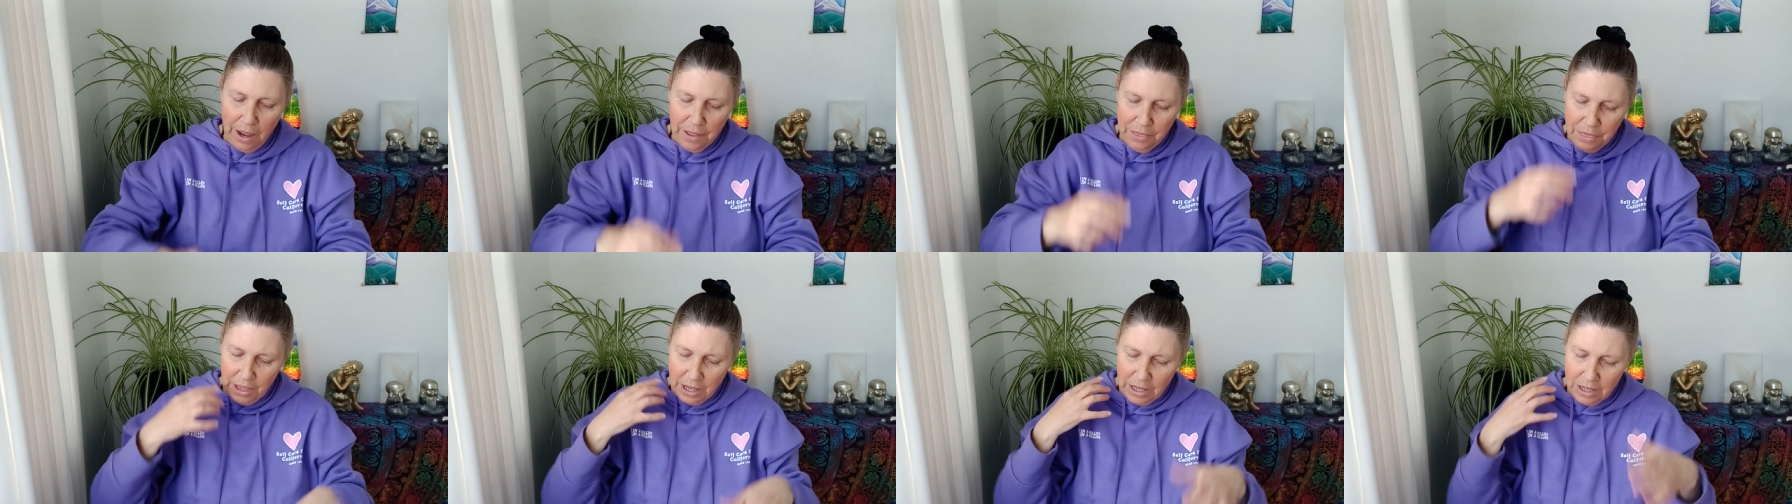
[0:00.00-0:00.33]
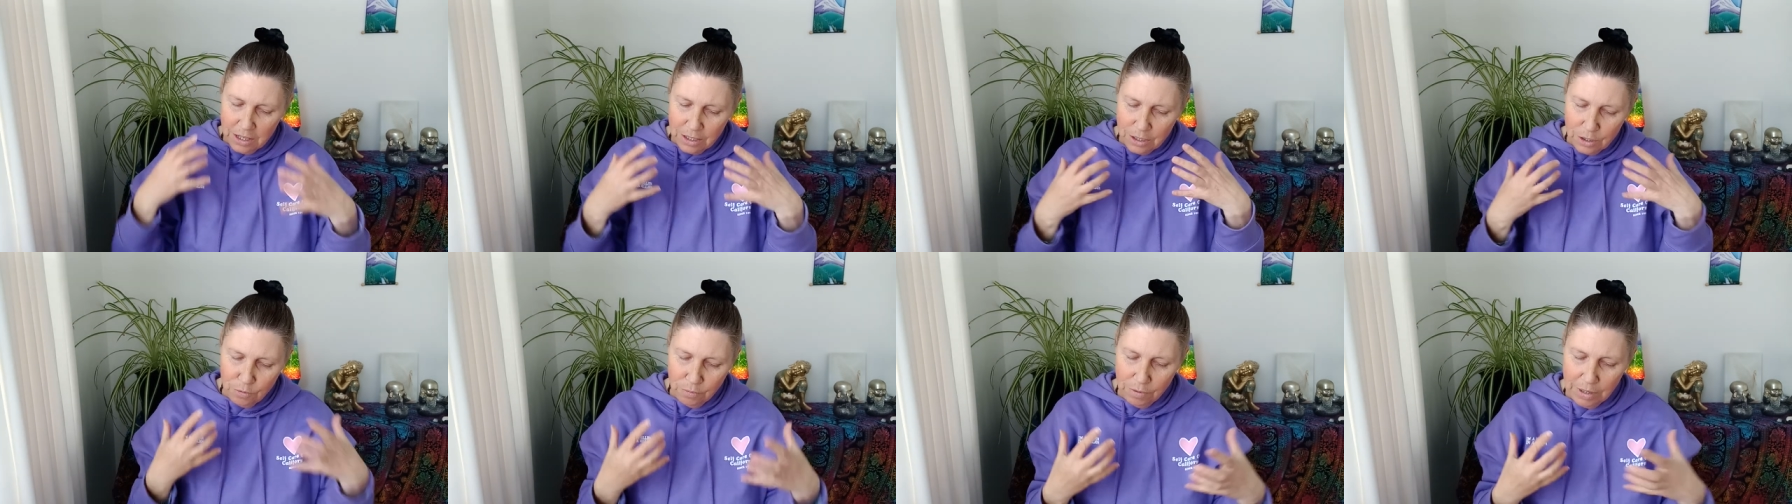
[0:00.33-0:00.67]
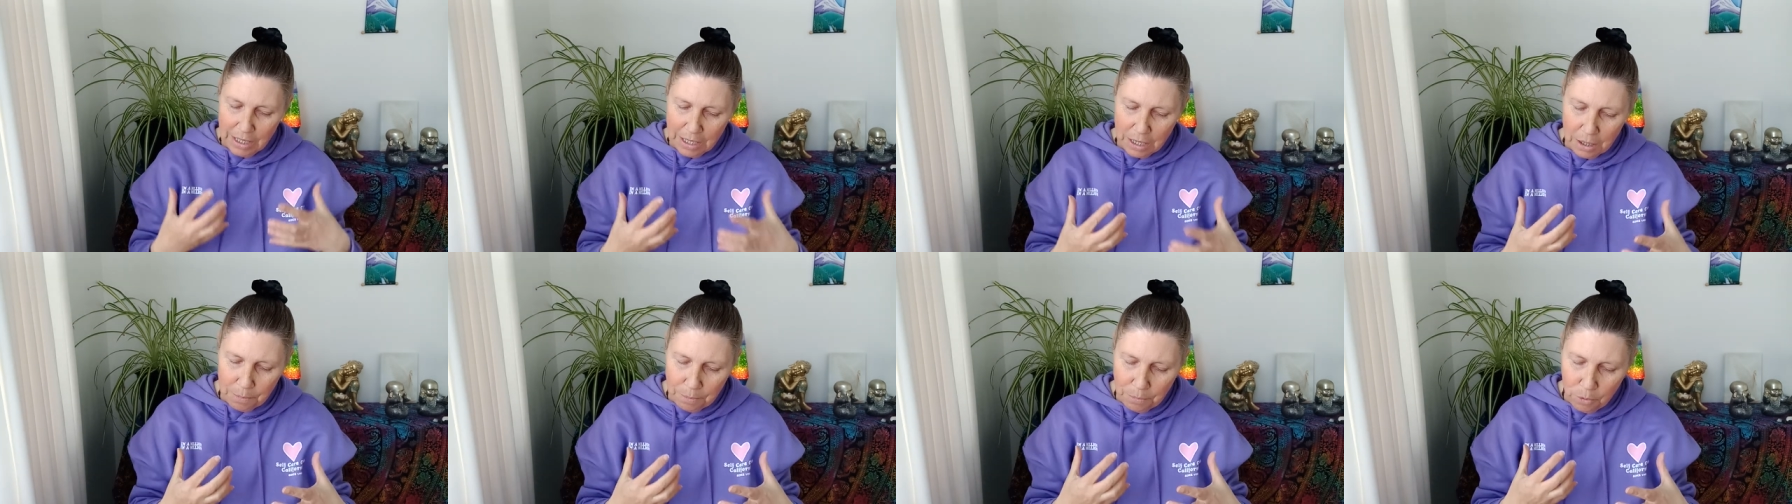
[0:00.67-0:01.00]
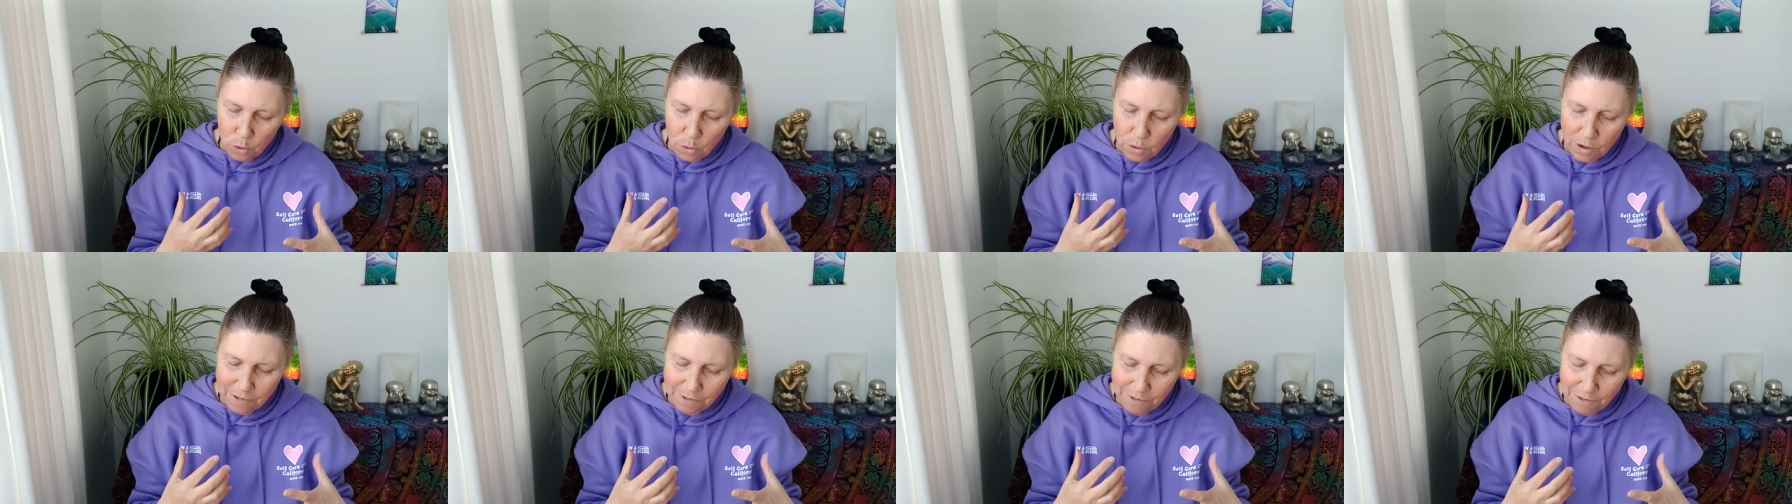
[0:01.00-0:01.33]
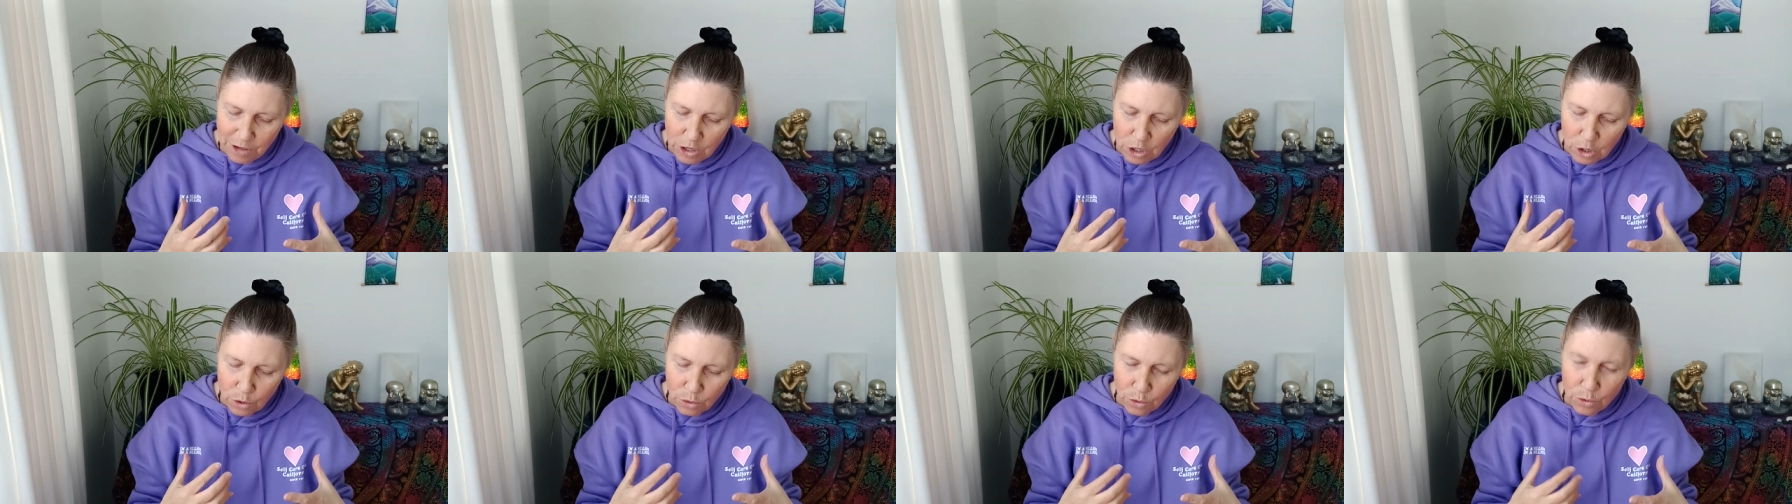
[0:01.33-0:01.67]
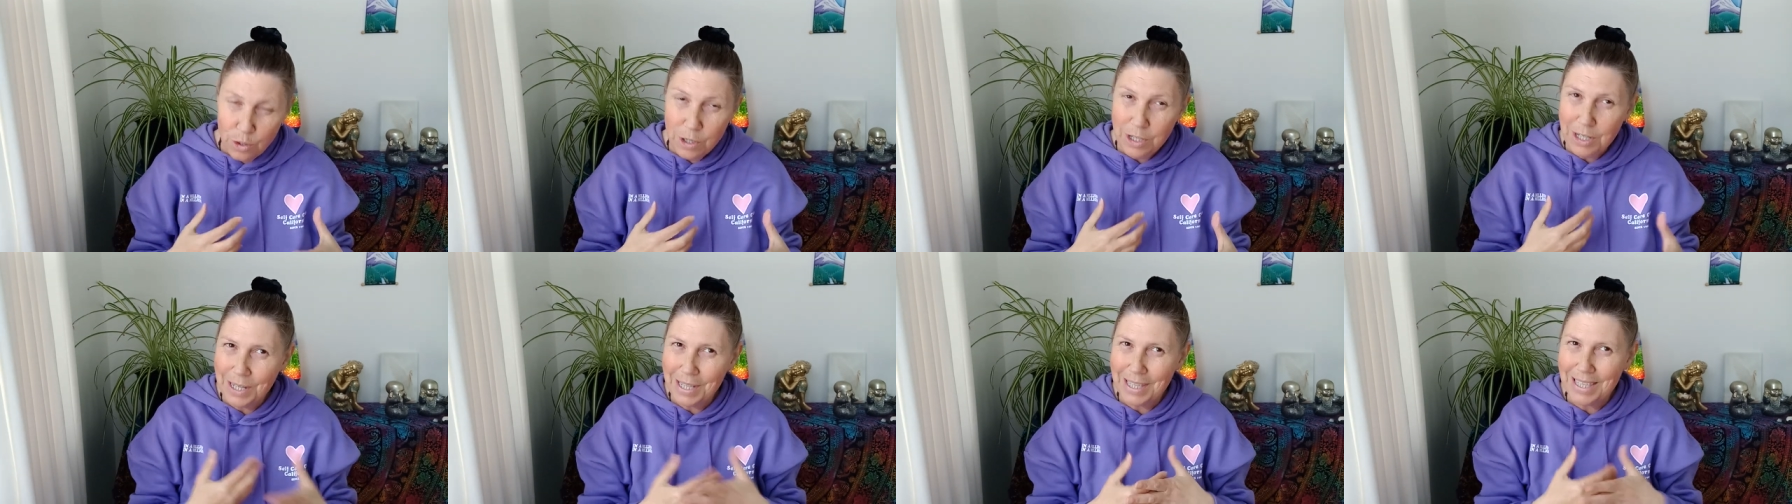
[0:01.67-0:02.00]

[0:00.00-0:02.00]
I think it's really important for you to